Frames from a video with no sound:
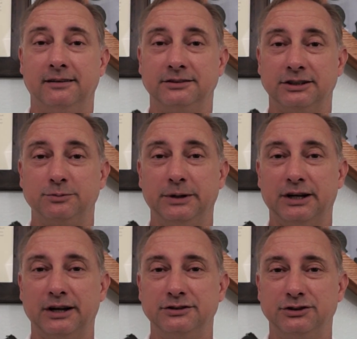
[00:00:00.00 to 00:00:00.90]
just
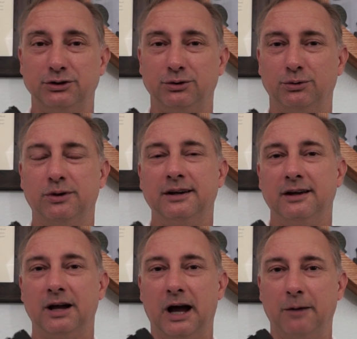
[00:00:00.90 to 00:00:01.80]
because you
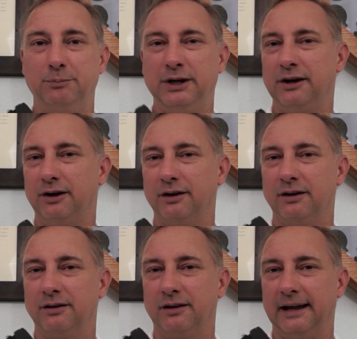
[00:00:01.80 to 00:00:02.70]
appear
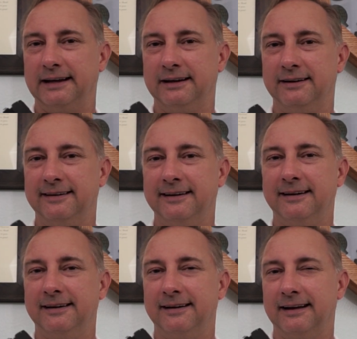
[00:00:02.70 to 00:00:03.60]
like
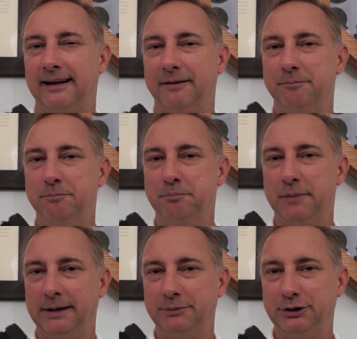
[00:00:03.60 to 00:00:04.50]

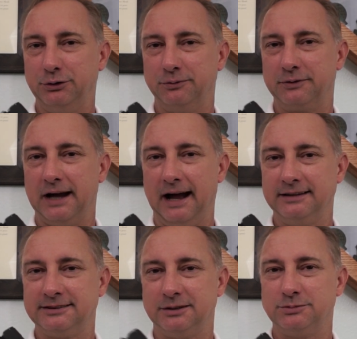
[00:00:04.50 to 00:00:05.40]
maybe you've
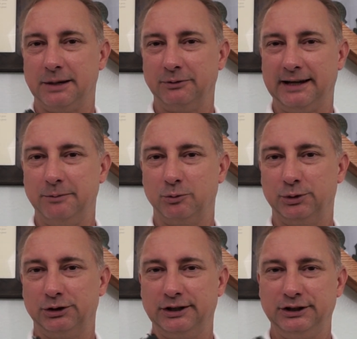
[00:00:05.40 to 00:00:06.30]
got some type of
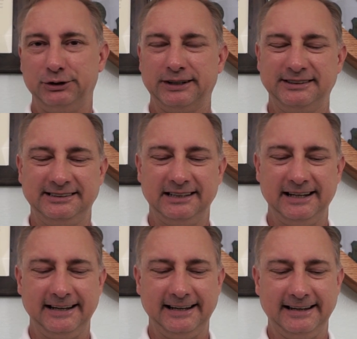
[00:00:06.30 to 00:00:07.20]
capability. You can
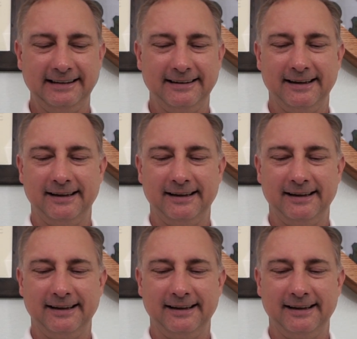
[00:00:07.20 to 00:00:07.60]
see,